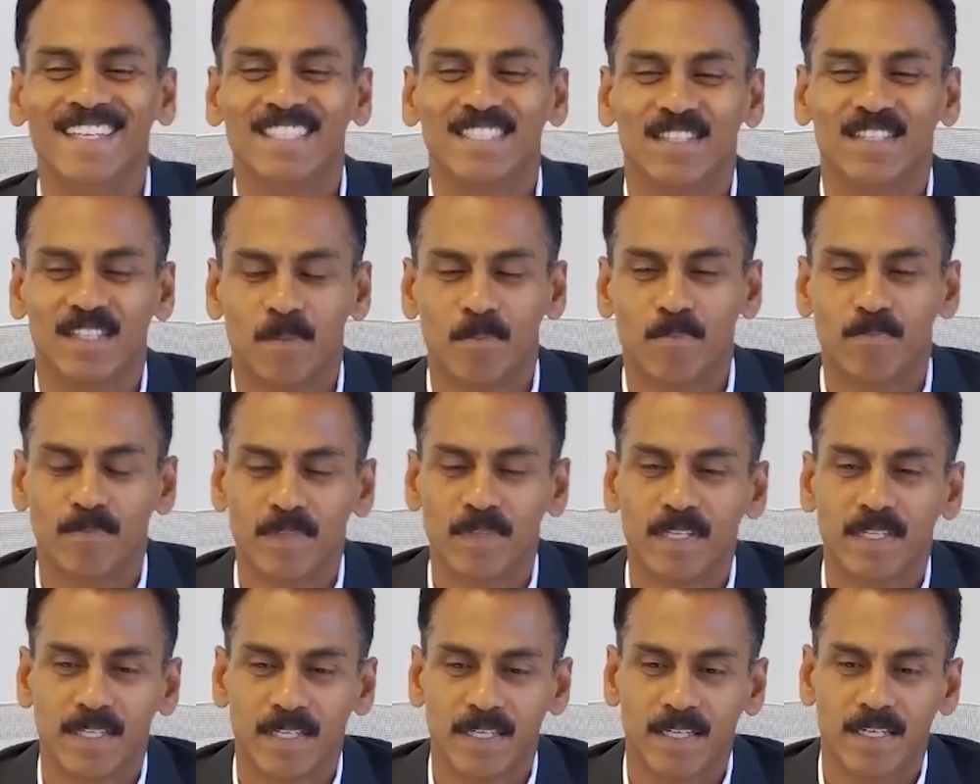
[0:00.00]
So
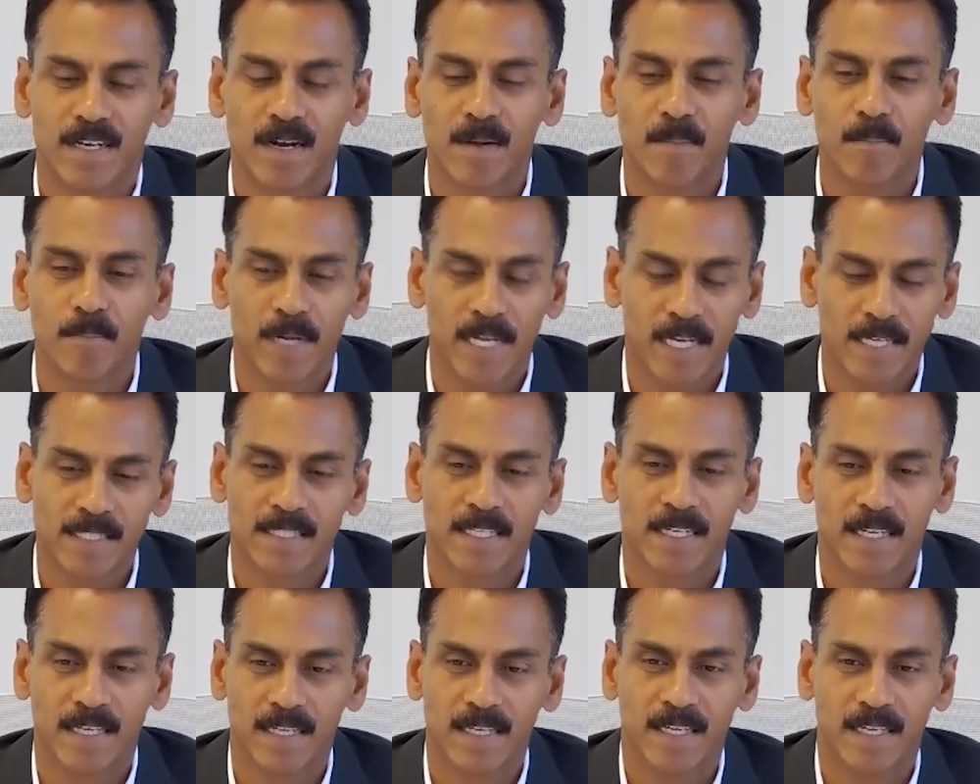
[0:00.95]
the
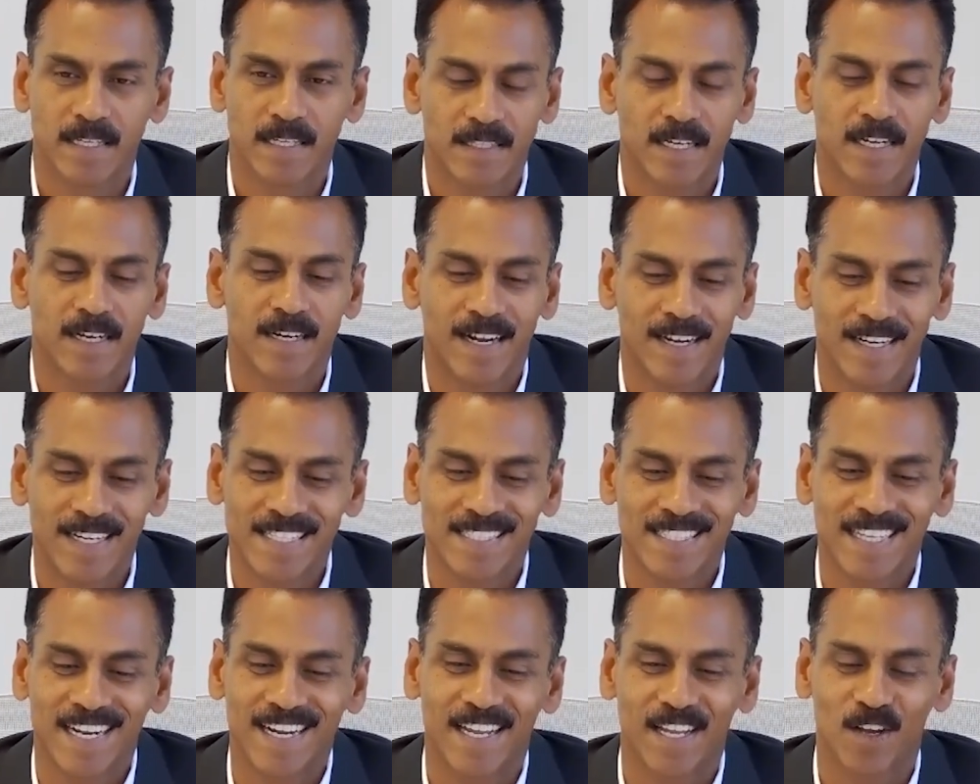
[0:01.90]
complexity, I started
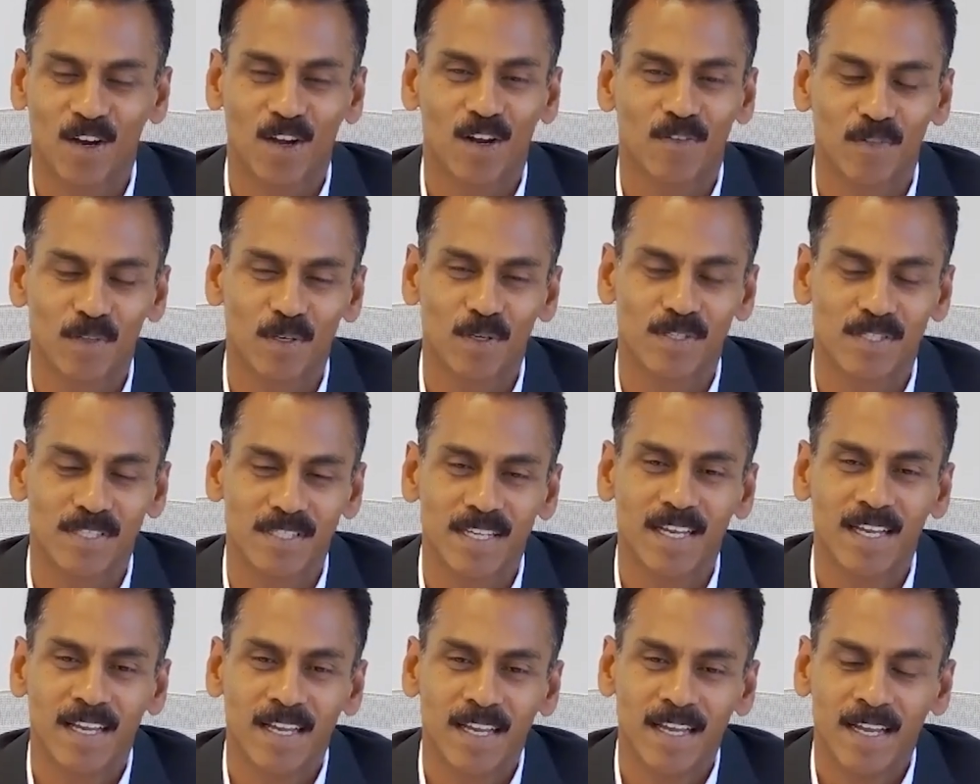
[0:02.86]
understanding all of
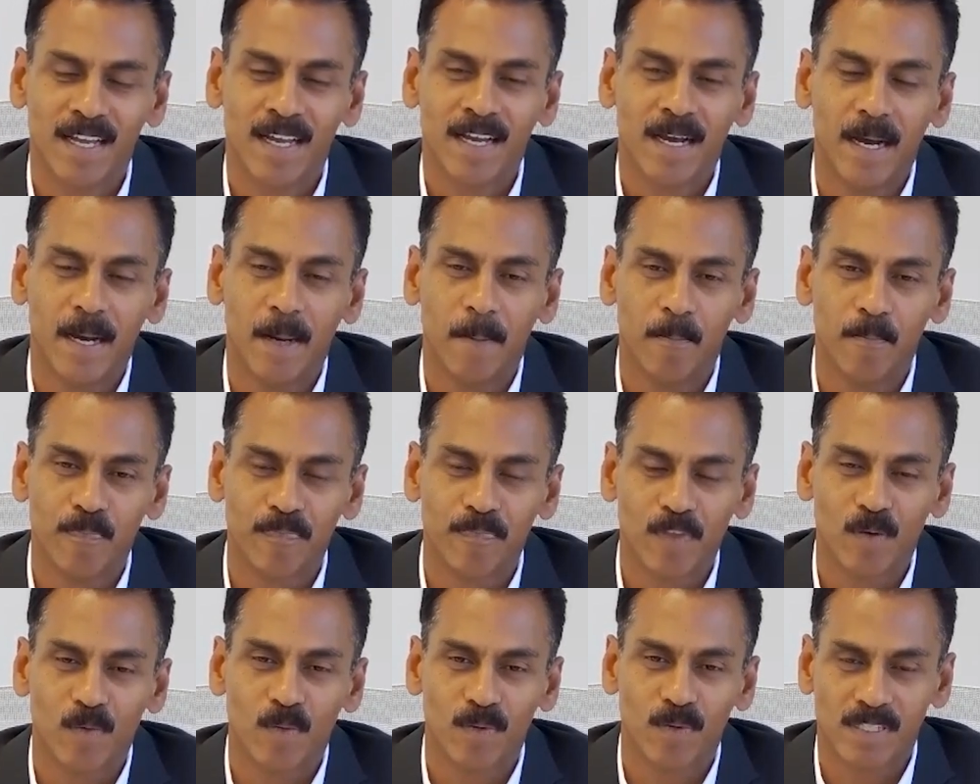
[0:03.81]
those,
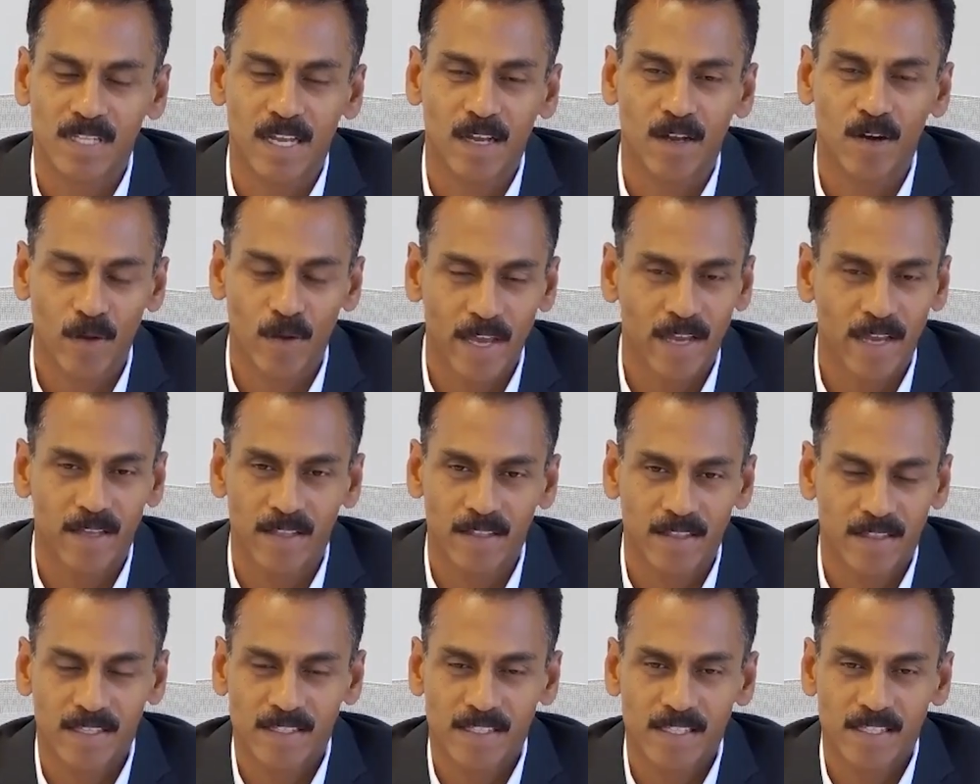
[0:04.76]
was like,
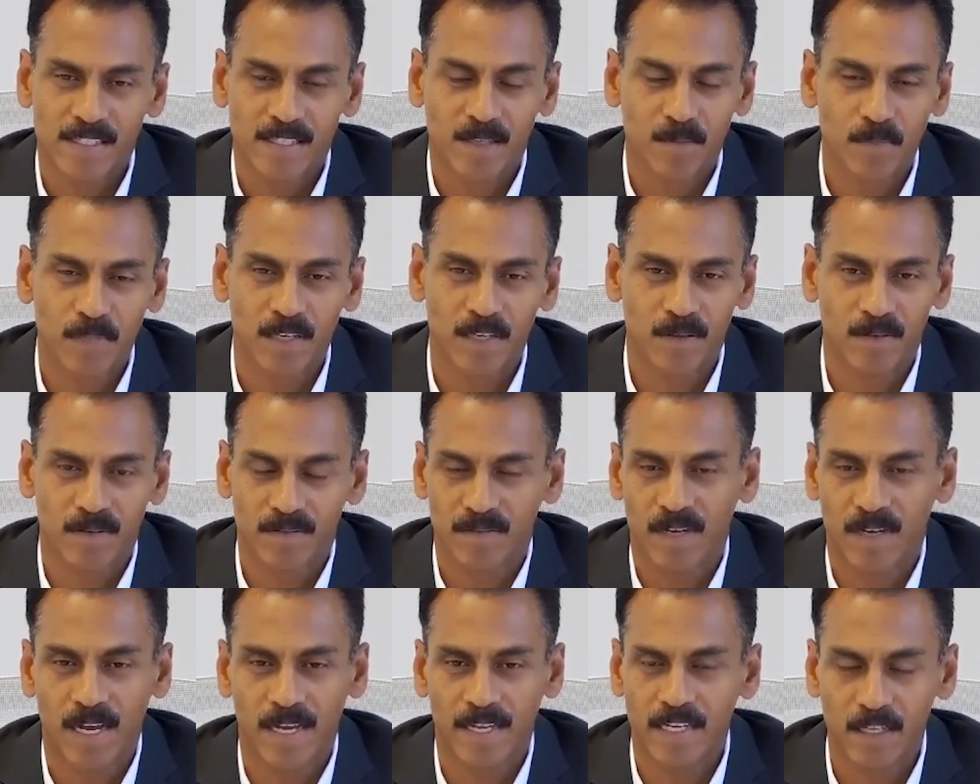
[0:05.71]
okay, this is
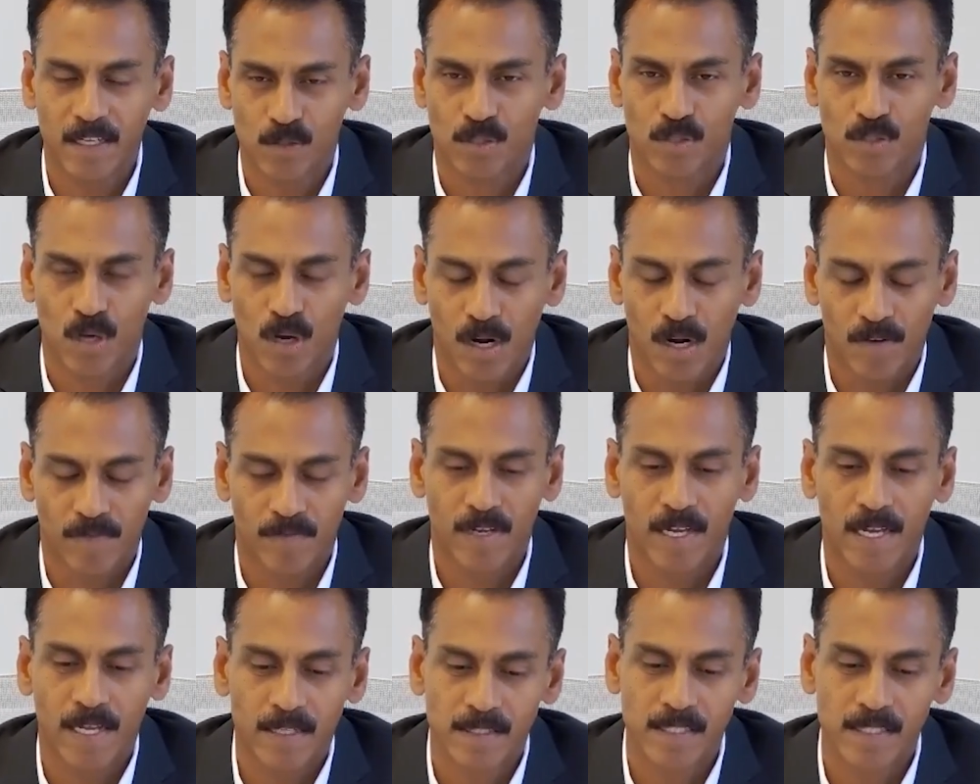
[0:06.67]
something I need to solve.
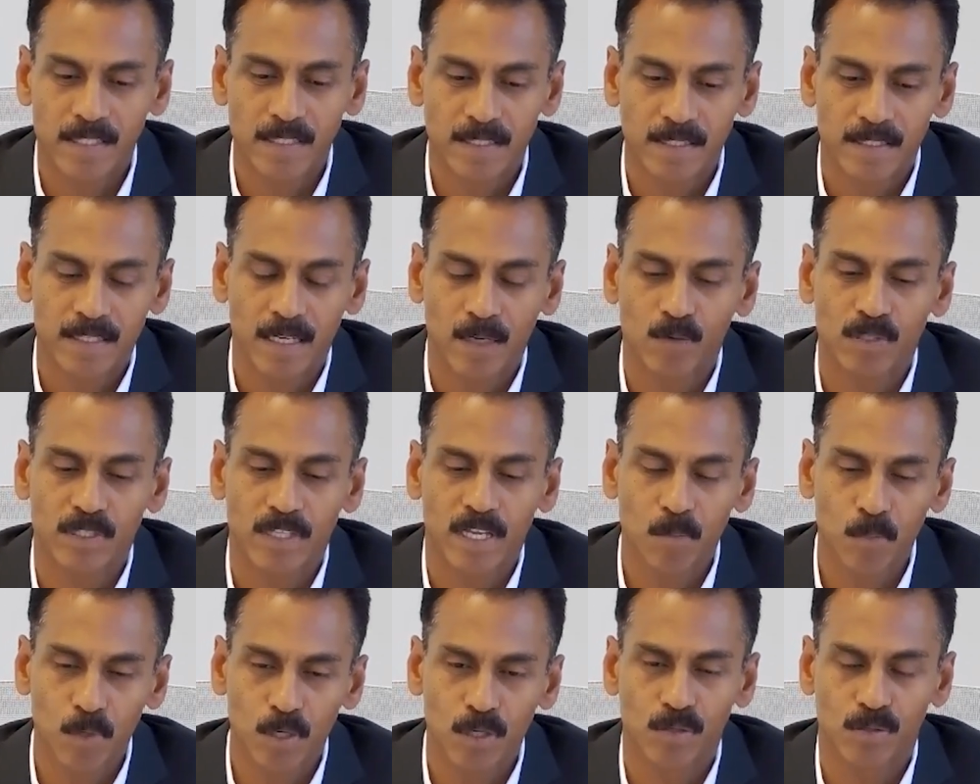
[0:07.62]
And since I was
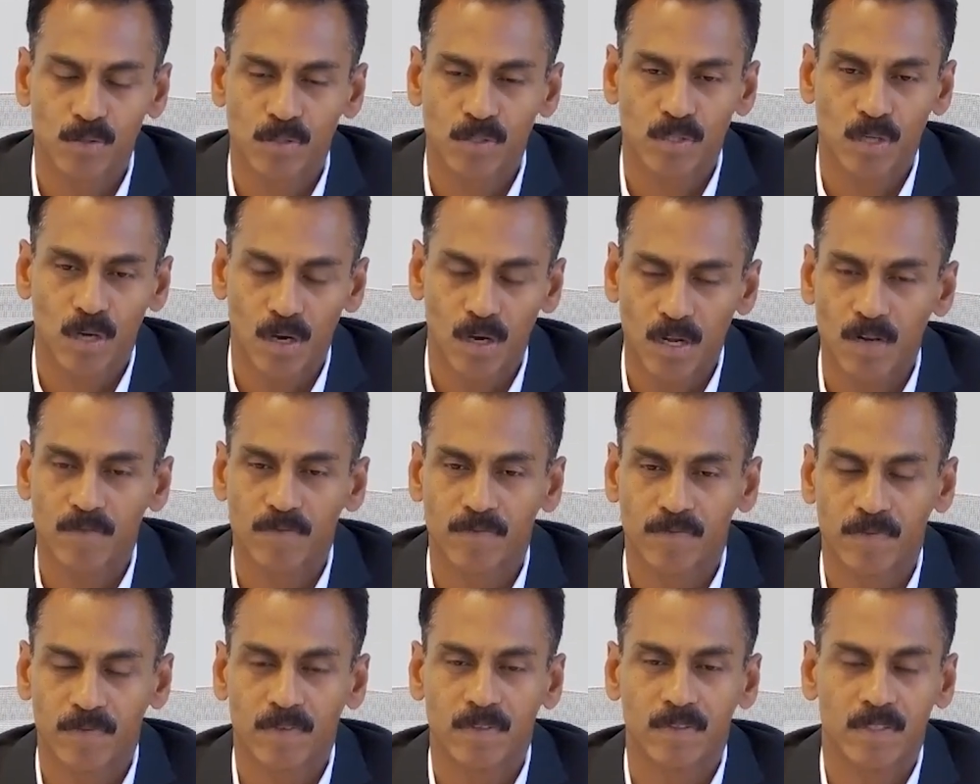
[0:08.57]
able to
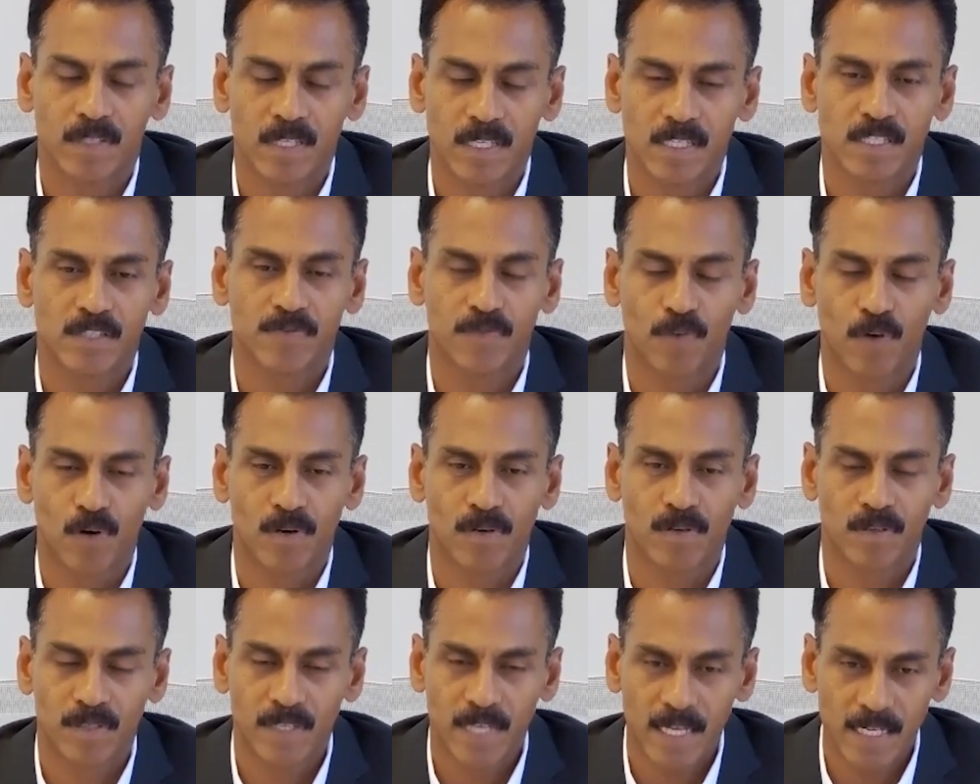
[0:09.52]
solve this
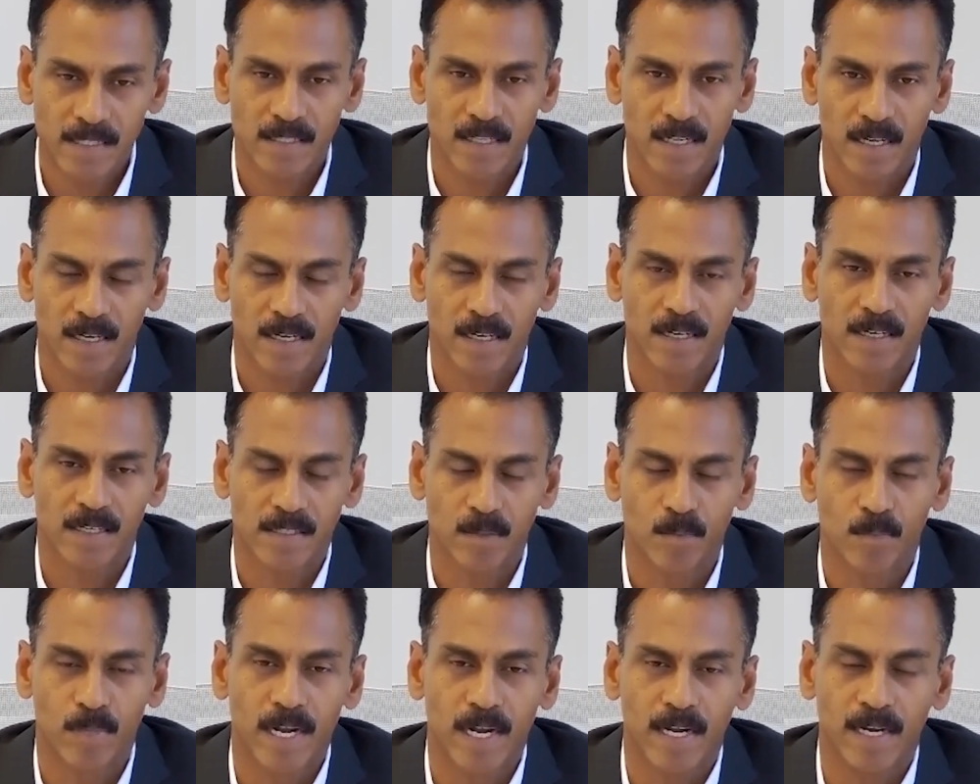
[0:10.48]
for Tesla as
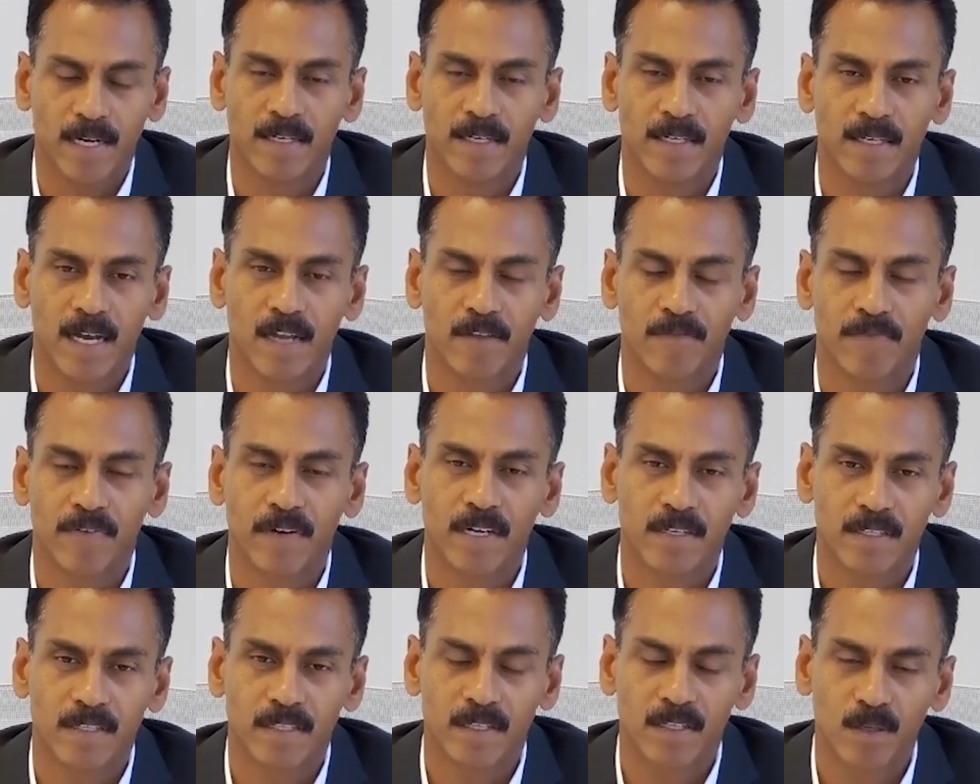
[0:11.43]
a brand, I
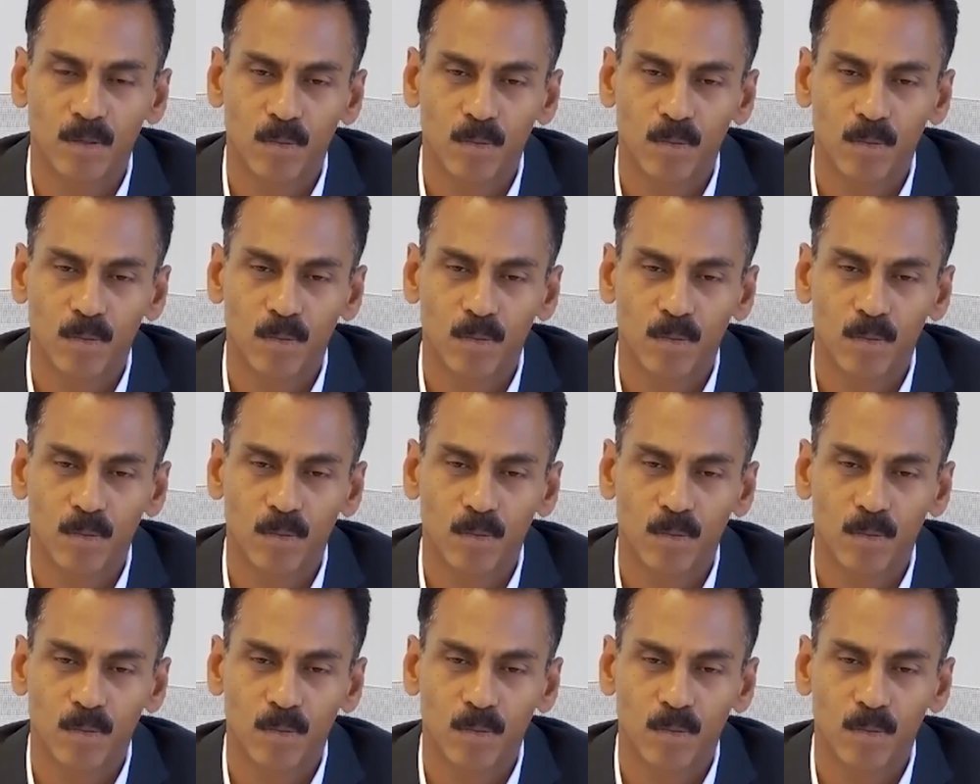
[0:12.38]
felt,